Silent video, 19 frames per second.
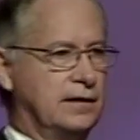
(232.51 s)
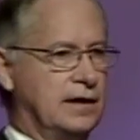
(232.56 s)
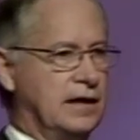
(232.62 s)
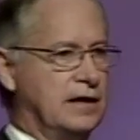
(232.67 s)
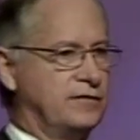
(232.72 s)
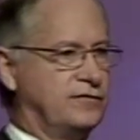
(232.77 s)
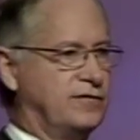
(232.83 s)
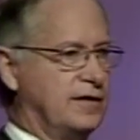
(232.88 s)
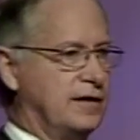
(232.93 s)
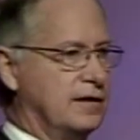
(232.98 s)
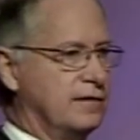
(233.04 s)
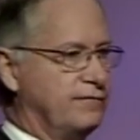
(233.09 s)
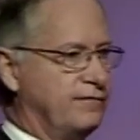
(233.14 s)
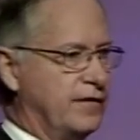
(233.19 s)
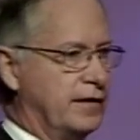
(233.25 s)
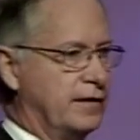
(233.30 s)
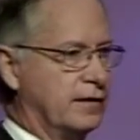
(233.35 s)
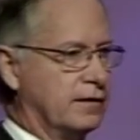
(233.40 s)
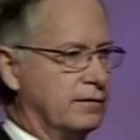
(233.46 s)
is the
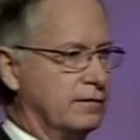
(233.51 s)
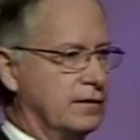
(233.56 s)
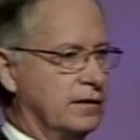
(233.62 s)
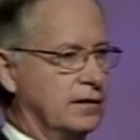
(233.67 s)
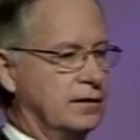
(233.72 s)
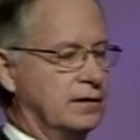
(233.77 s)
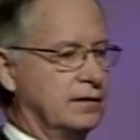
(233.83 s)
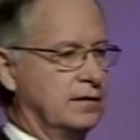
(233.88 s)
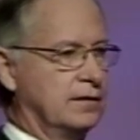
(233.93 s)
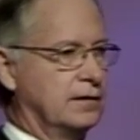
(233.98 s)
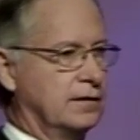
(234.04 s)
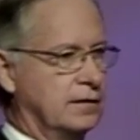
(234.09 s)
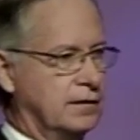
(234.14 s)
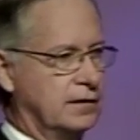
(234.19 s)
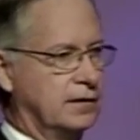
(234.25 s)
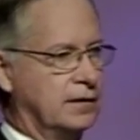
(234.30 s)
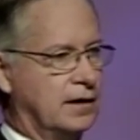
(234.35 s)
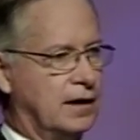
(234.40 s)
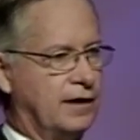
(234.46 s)
inventor
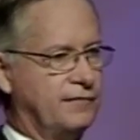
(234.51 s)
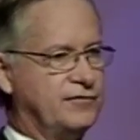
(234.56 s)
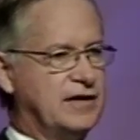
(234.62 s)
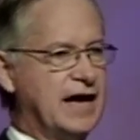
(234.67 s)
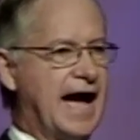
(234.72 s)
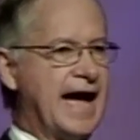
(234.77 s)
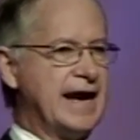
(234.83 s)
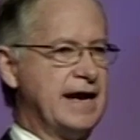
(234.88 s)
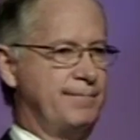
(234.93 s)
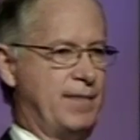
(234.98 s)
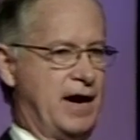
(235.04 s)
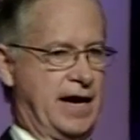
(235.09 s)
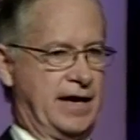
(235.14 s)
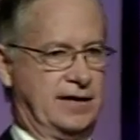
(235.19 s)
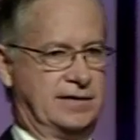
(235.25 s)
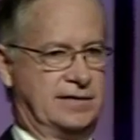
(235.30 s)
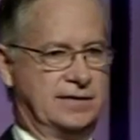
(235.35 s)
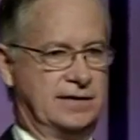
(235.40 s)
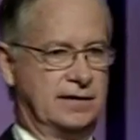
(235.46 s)
of
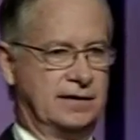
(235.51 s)
dynamite.